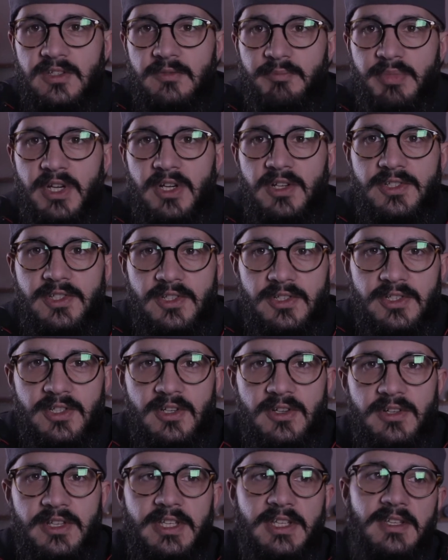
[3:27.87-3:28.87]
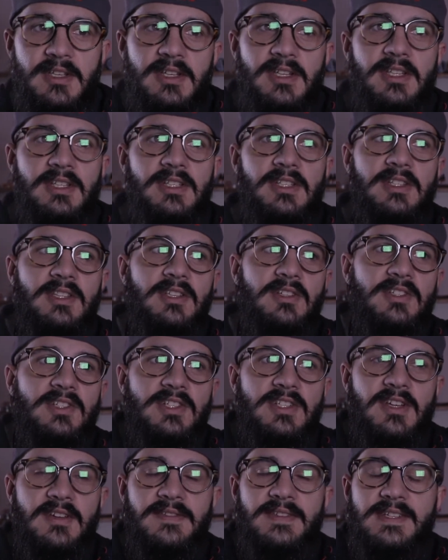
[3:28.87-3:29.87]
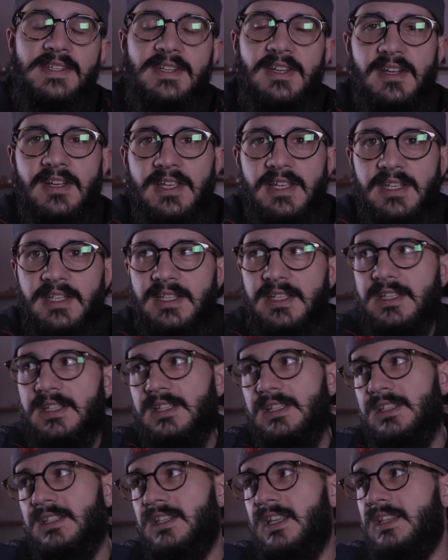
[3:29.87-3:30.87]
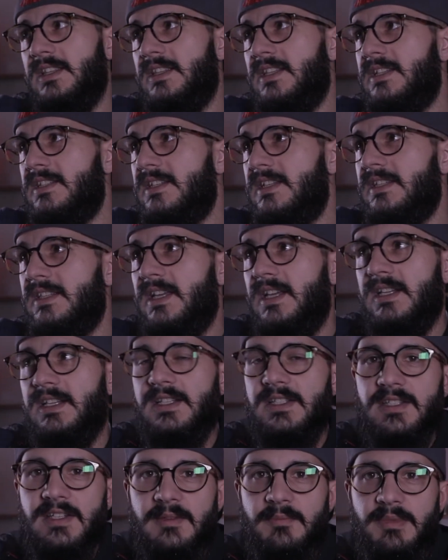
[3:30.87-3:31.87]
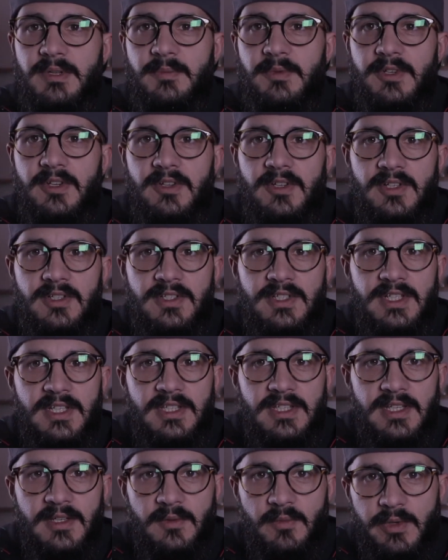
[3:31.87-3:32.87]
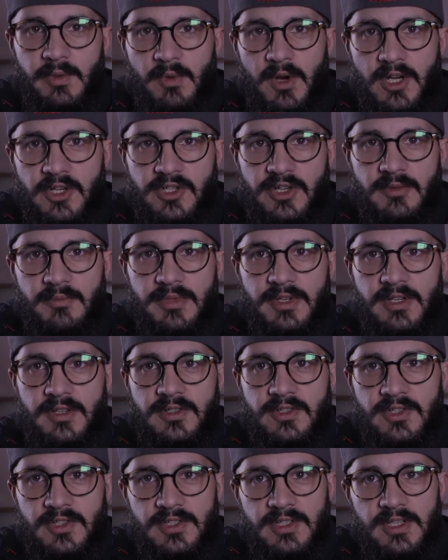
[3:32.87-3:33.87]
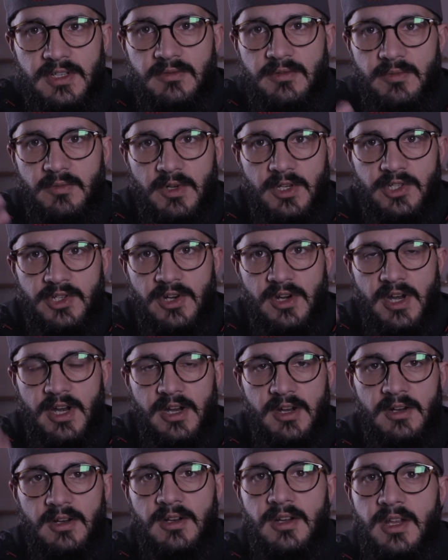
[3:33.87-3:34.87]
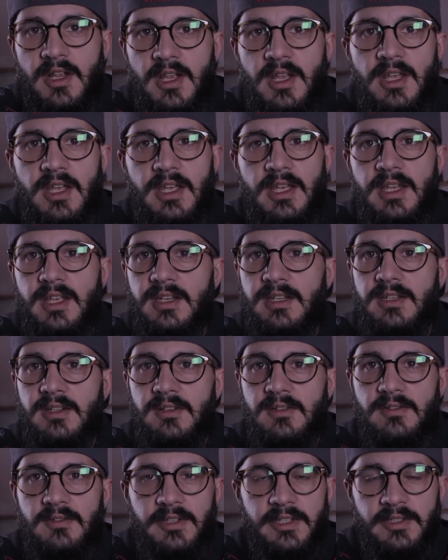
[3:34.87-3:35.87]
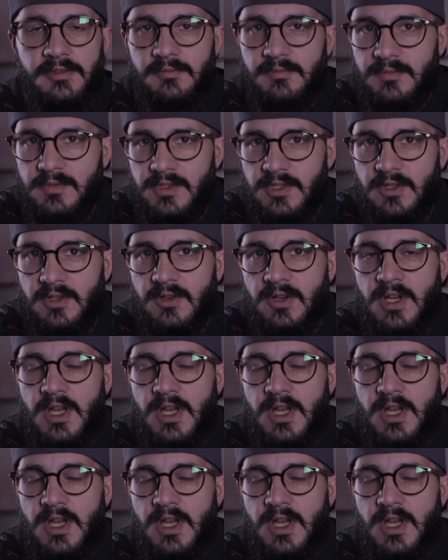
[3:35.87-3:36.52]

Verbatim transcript: beards are dirty and there's stuff stuck in it and, and things like that, and it's like people don't understand that we wash our beards just like we wash our hair, and they're clean. So